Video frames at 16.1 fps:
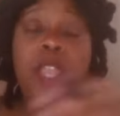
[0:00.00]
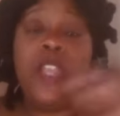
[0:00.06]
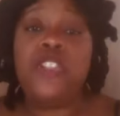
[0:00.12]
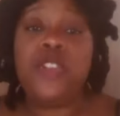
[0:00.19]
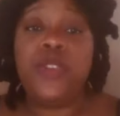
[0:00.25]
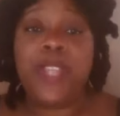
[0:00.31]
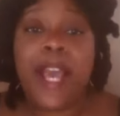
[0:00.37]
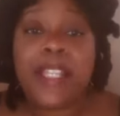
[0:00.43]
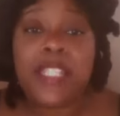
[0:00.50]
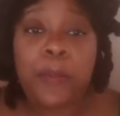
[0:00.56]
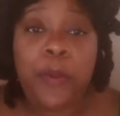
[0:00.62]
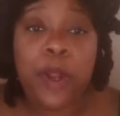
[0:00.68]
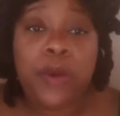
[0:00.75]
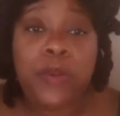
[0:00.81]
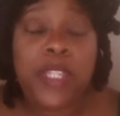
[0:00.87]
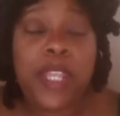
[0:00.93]
So that's a
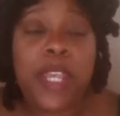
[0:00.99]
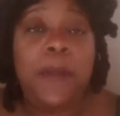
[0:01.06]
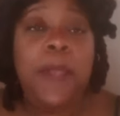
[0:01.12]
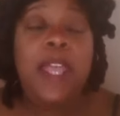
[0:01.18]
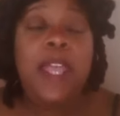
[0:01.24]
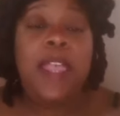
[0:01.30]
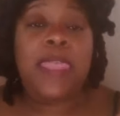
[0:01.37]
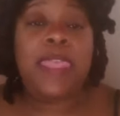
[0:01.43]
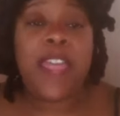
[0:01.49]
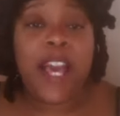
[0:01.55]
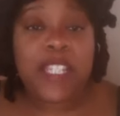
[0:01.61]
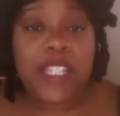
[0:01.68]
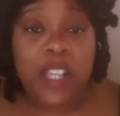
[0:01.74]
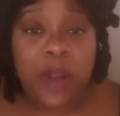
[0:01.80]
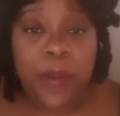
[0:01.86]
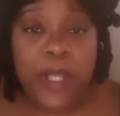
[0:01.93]
pro tip.
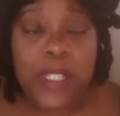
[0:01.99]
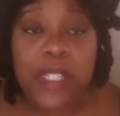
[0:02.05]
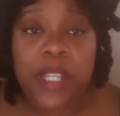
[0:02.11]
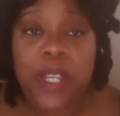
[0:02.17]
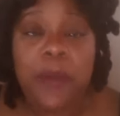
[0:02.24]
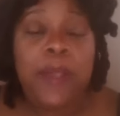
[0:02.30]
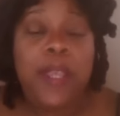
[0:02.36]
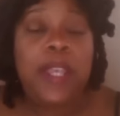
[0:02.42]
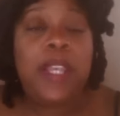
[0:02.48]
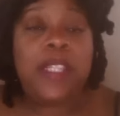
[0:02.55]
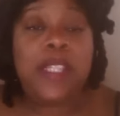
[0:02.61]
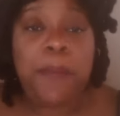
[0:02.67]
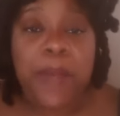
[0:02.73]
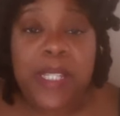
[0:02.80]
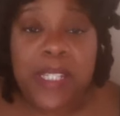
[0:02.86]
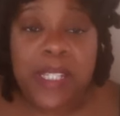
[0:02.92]
That's a quick tip. It's
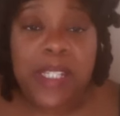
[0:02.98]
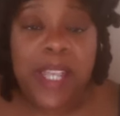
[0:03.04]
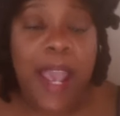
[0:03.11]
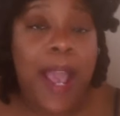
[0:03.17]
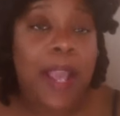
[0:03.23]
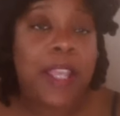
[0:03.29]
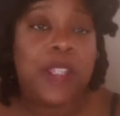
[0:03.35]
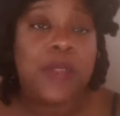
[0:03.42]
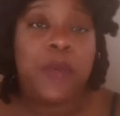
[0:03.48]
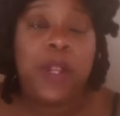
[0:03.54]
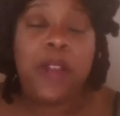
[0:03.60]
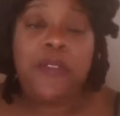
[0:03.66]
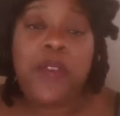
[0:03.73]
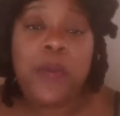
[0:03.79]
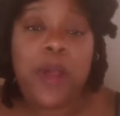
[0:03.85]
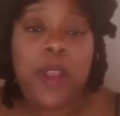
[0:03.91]
a business hack. It's
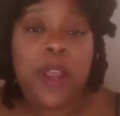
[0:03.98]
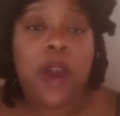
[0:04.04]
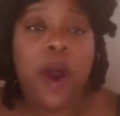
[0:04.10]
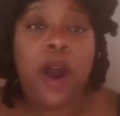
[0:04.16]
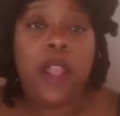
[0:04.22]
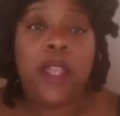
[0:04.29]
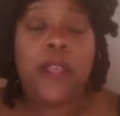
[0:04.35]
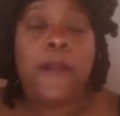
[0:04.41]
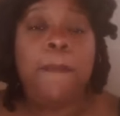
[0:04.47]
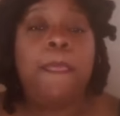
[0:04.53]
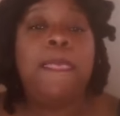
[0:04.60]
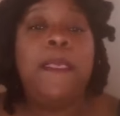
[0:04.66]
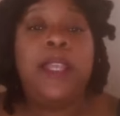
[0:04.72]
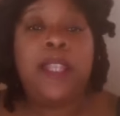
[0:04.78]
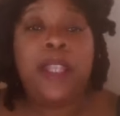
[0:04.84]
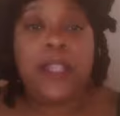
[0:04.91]
whatever you want to call it.
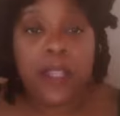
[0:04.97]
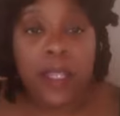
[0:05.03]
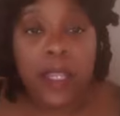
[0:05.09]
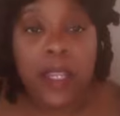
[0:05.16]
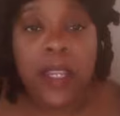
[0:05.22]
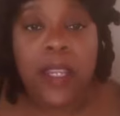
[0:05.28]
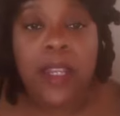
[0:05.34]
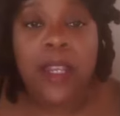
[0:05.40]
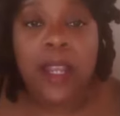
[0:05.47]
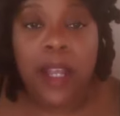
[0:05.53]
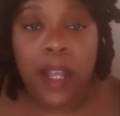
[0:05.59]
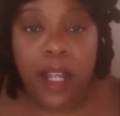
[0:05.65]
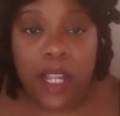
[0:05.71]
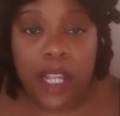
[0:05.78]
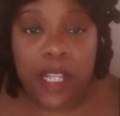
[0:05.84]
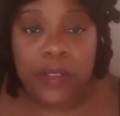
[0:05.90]
You need
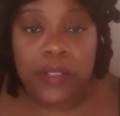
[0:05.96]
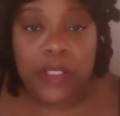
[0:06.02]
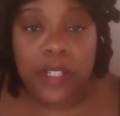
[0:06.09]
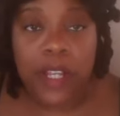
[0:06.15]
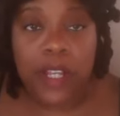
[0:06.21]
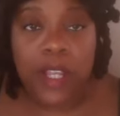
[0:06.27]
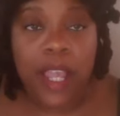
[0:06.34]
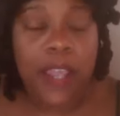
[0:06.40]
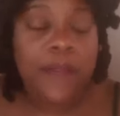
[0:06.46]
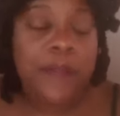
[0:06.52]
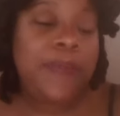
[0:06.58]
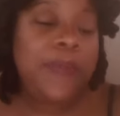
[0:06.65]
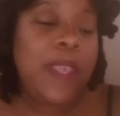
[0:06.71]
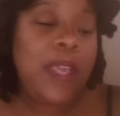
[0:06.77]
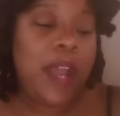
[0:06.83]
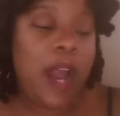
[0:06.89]
a coach. Okay?
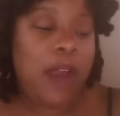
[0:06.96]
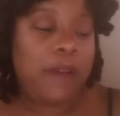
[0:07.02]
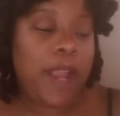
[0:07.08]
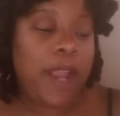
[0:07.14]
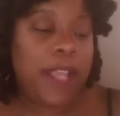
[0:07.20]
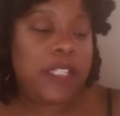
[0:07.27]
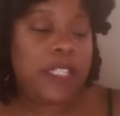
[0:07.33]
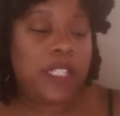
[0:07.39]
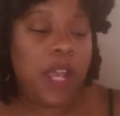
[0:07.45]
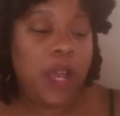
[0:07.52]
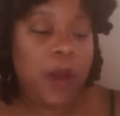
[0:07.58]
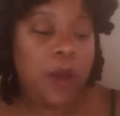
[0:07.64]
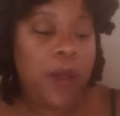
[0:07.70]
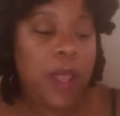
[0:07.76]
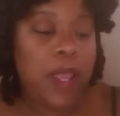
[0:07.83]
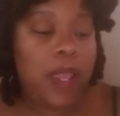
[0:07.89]
All right,
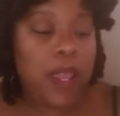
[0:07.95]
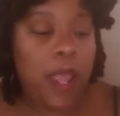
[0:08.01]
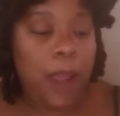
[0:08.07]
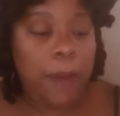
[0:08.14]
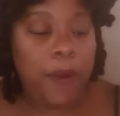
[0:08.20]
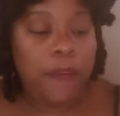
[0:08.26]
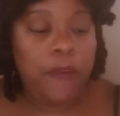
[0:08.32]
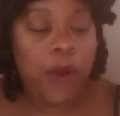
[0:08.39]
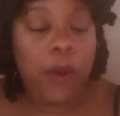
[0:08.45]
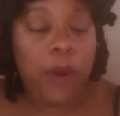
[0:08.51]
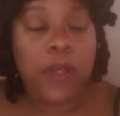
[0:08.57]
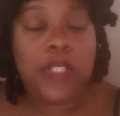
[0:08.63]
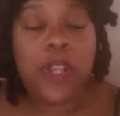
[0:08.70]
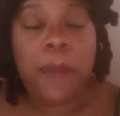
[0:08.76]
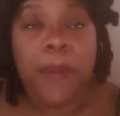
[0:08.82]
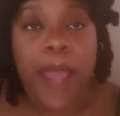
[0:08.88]
so number 4
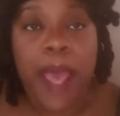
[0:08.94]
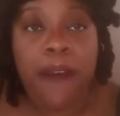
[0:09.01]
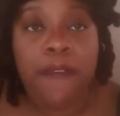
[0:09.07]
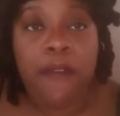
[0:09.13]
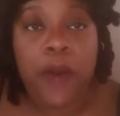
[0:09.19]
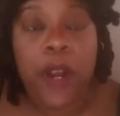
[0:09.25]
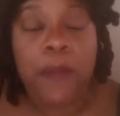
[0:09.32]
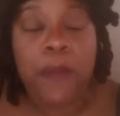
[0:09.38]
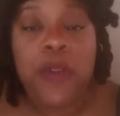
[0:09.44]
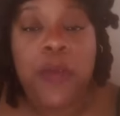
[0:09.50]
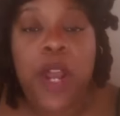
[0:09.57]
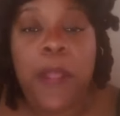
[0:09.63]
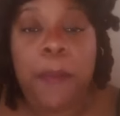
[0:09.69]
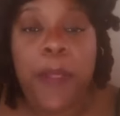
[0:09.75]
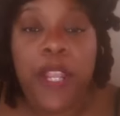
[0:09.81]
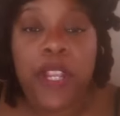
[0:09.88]
was your platform. You
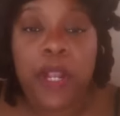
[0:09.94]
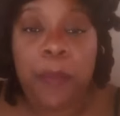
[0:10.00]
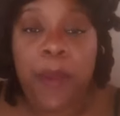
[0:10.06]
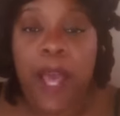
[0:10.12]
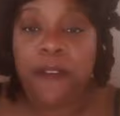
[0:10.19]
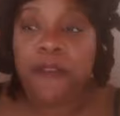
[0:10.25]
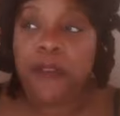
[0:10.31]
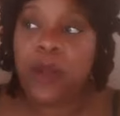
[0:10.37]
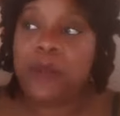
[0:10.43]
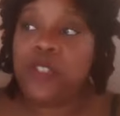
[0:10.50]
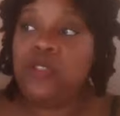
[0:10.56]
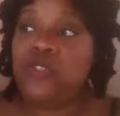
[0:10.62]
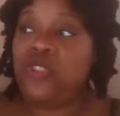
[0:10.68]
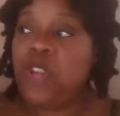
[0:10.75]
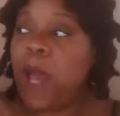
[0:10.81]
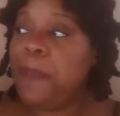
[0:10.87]
want to pick your platform.
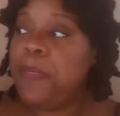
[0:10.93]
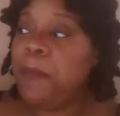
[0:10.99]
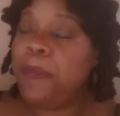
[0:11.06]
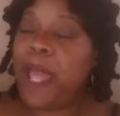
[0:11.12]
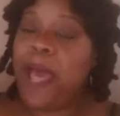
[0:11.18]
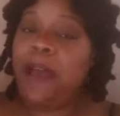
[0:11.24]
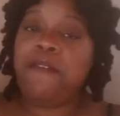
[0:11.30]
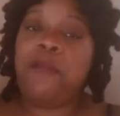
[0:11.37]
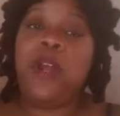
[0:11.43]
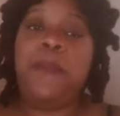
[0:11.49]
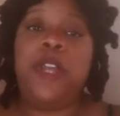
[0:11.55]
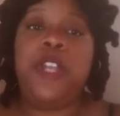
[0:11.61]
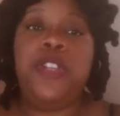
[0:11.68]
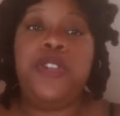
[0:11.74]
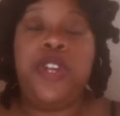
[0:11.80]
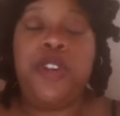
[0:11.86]
So drop the platform
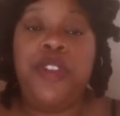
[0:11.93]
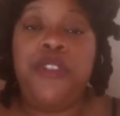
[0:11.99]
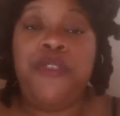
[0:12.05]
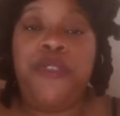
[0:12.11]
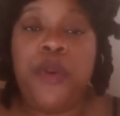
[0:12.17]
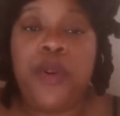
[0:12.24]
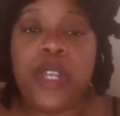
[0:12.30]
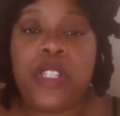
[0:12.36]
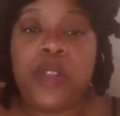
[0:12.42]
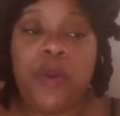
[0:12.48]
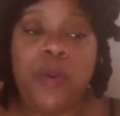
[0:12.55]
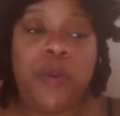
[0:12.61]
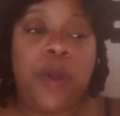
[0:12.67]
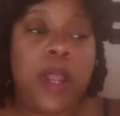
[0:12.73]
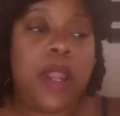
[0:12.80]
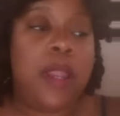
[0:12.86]
that you're going to focus
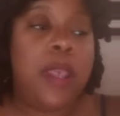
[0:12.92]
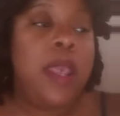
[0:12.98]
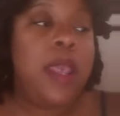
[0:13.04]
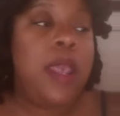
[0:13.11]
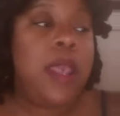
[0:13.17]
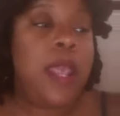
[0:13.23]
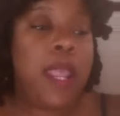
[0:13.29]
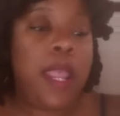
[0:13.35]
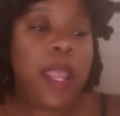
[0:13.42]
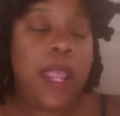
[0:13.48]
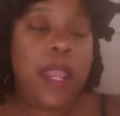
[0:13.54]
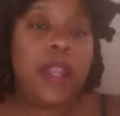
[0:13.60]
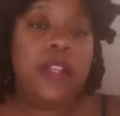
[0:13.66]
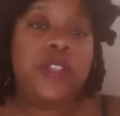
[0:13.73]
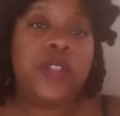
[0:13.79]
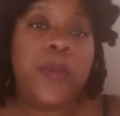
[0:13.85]
on
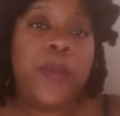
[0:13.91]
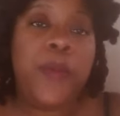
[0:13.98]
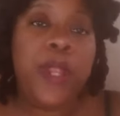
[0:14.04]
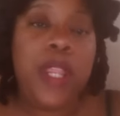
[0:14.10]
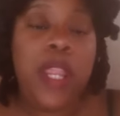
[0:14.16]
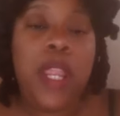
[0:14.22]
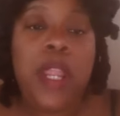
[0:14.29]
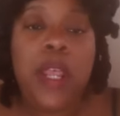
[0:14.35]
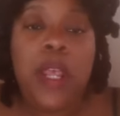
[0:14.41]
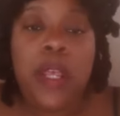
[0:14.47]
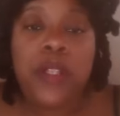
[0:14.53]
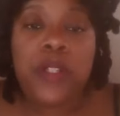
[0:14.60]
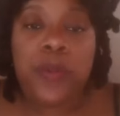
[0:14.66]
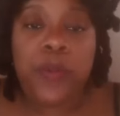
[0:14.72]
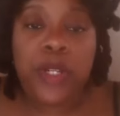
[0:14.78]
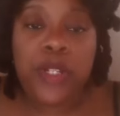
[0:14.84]
in
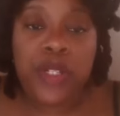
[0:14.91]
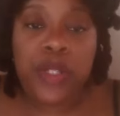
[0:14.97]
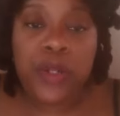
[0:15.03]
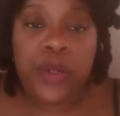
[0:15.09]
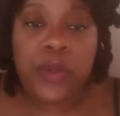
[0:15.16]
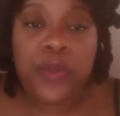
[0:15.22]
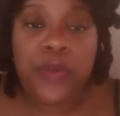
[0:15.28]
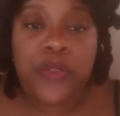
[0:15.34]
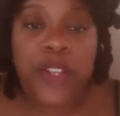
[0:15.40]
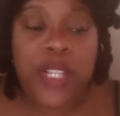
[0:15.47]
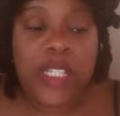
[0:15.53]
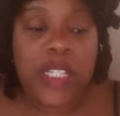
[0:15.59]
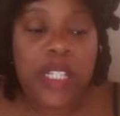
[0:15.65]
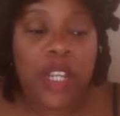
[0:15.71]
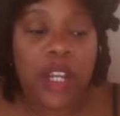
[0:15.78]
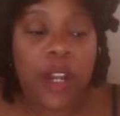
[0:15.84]
2022 for
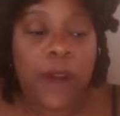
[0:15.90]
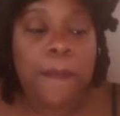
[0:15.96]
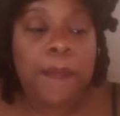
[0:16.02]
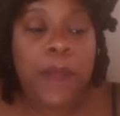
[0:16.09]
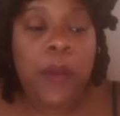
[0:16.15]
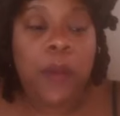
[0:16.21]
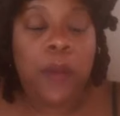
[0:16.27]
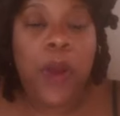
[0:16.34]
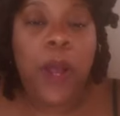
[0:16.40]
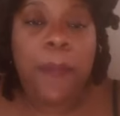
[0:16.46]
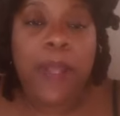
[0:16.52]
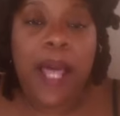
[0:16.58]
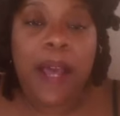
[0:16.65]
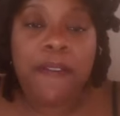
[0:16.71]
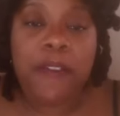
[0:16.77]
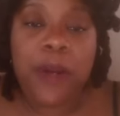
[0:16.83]
this year. What
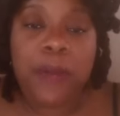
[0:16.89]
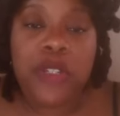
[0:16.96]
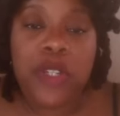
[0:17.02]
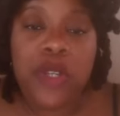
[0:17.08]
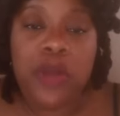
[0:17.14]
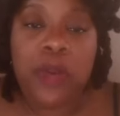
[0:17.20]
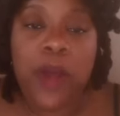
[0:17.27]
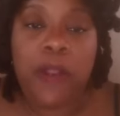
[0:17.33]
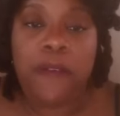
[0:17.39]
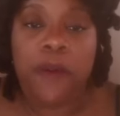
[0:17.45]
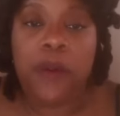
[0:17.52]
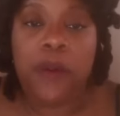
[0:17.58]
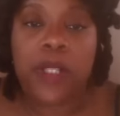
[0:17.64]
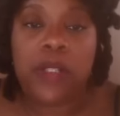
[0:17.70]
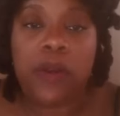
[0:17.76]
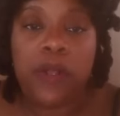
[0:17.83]
platform do you want to
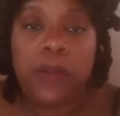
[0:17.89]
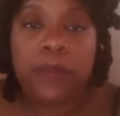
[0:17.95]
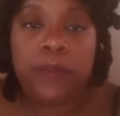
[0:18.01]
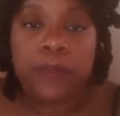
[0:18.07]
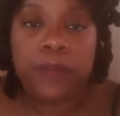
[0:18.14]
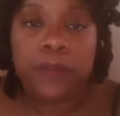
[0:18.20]
focus on?